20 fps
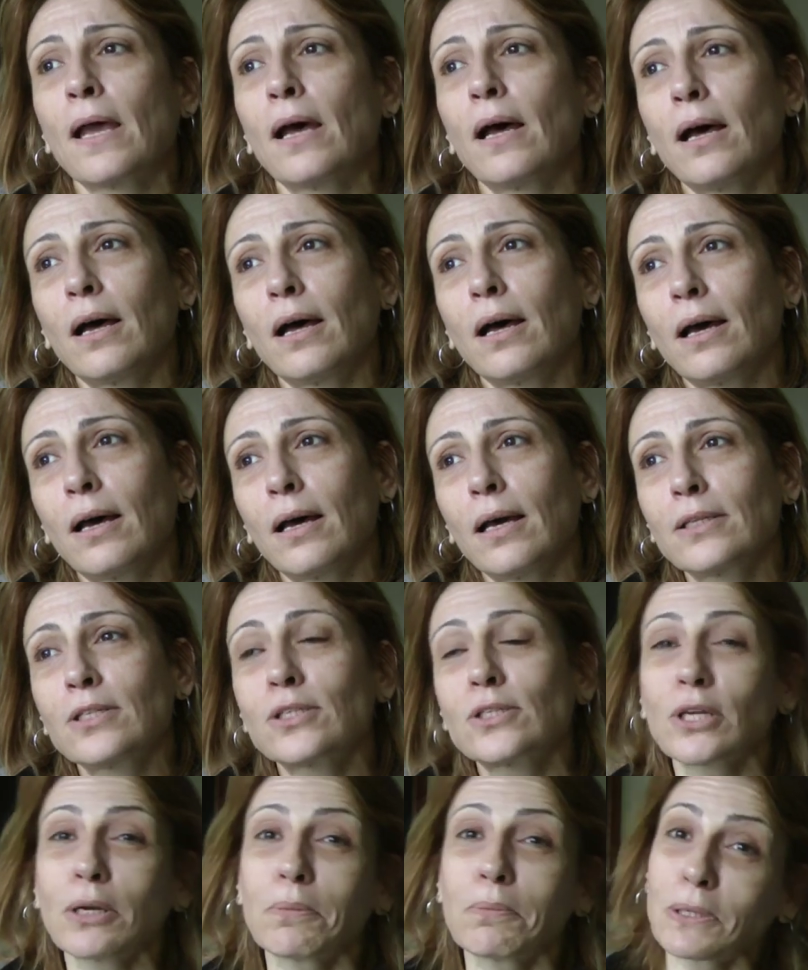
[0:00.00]
It's
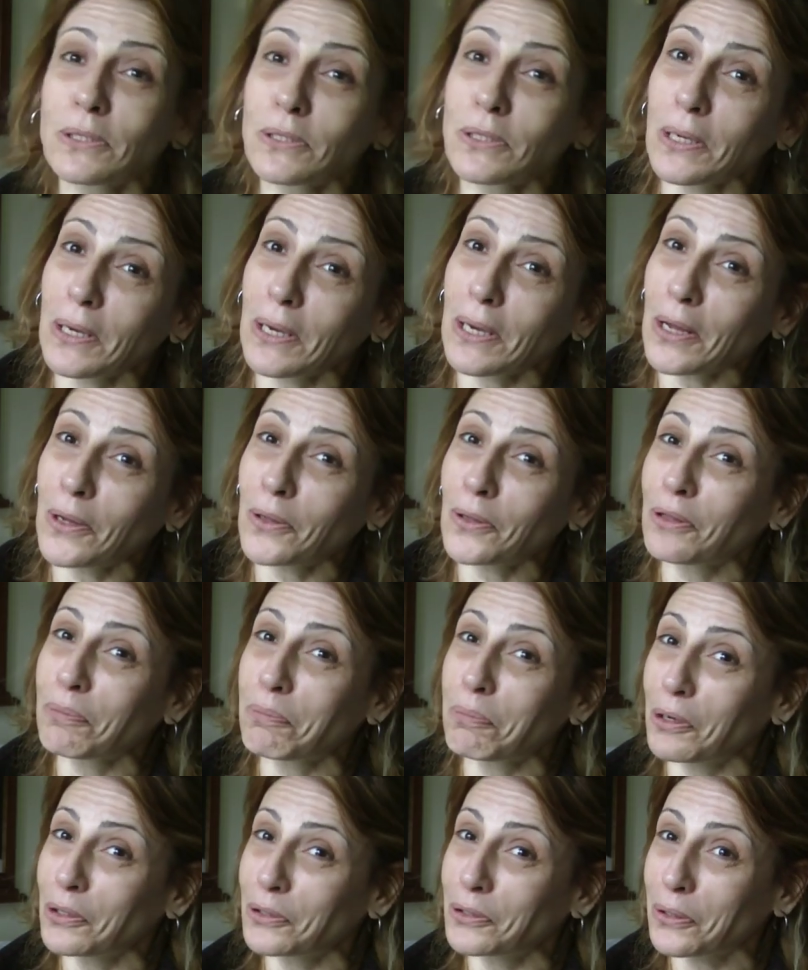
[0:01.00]
still missing on the
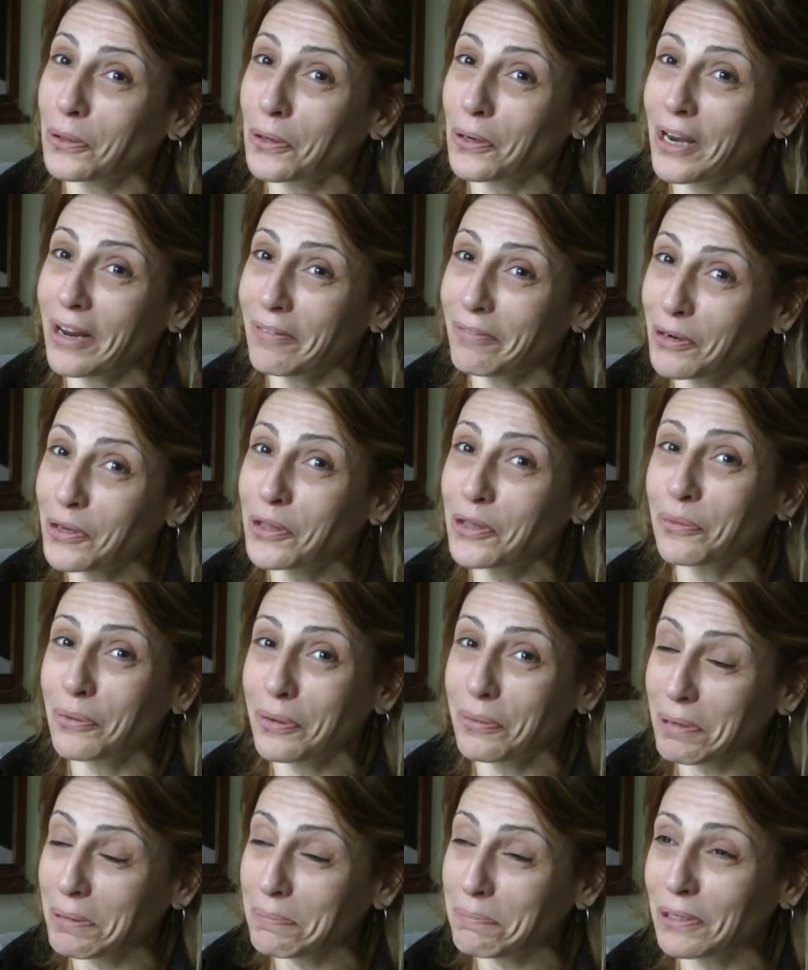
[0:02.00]
political level, the
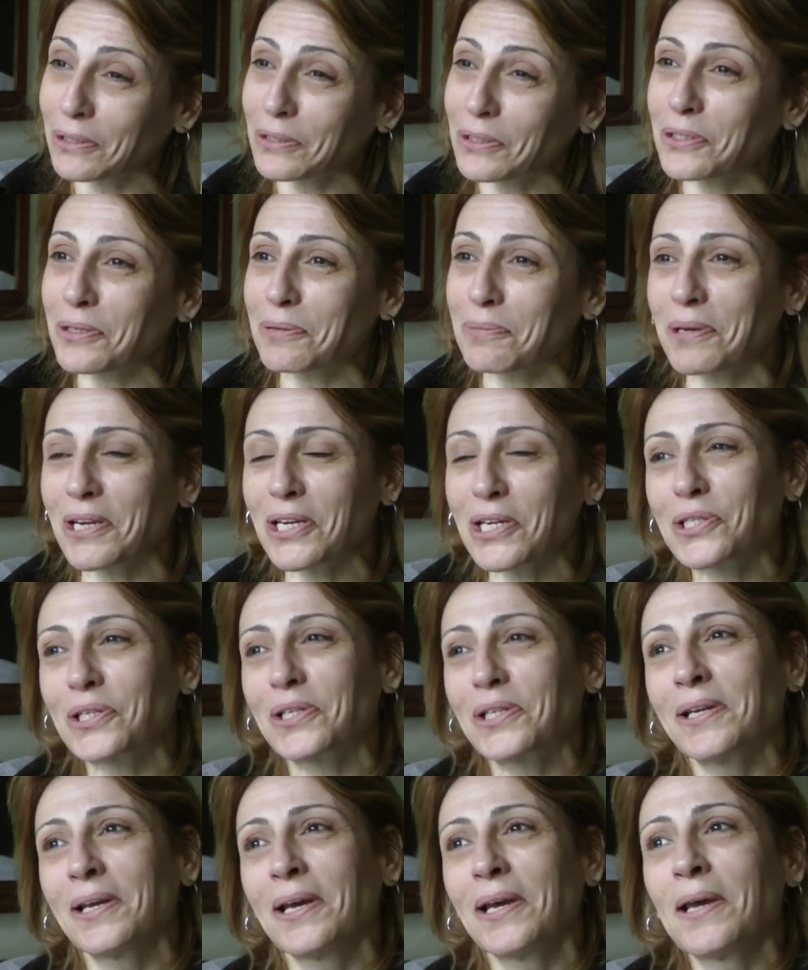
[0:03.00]
women
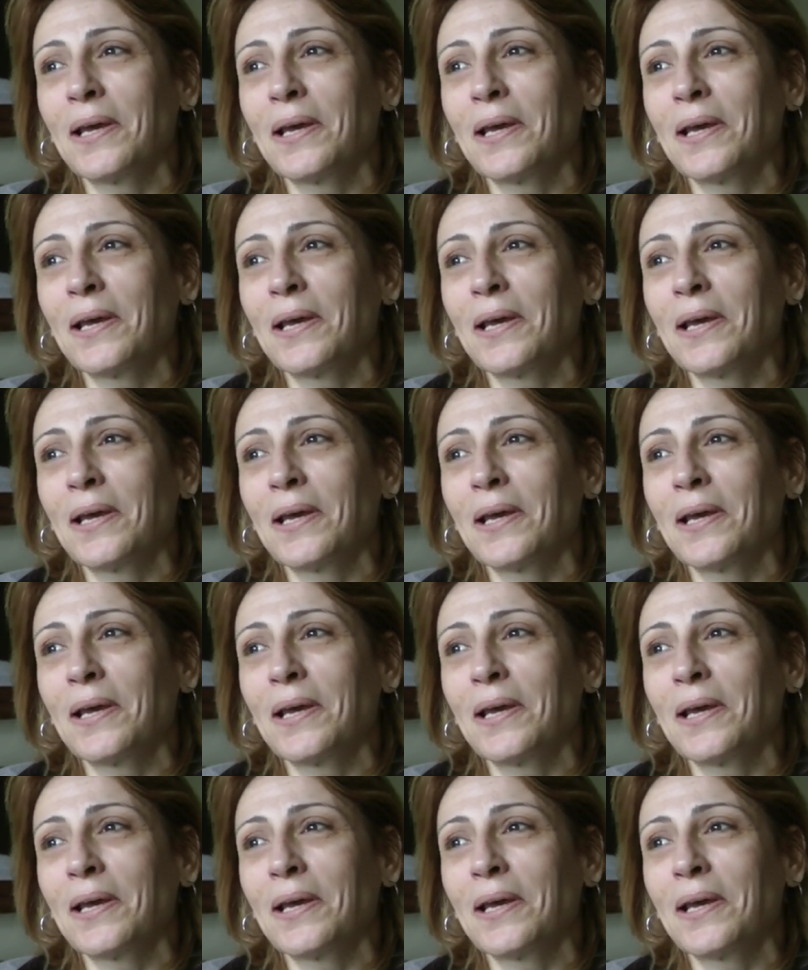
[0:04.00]
participation,